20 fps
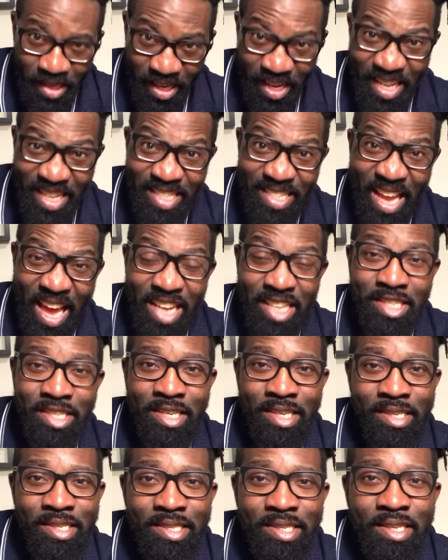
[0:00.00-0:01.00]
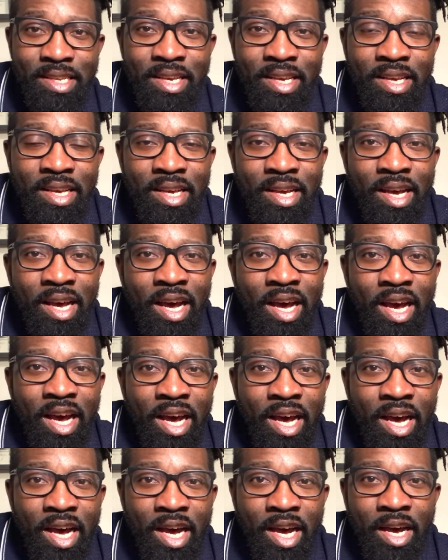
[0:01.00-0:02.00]
contentious
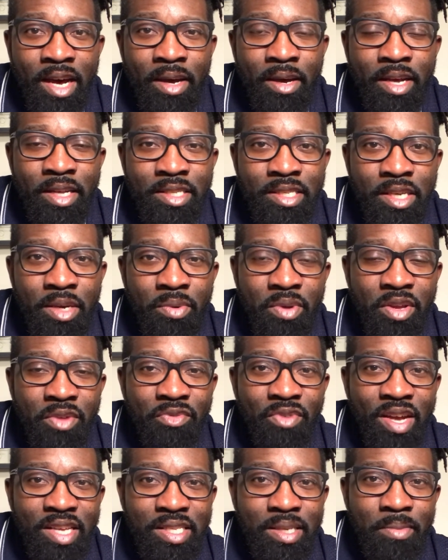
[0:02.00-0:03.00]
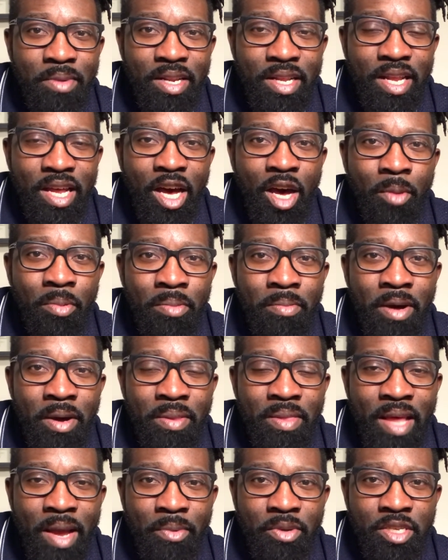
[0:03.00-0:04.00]
until we can find somebody to help him out
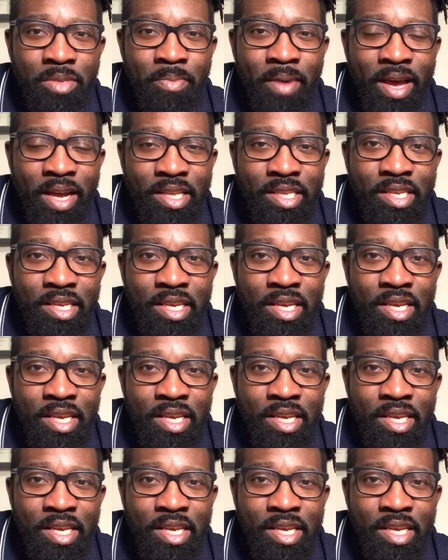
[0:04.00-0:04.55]
in that respect.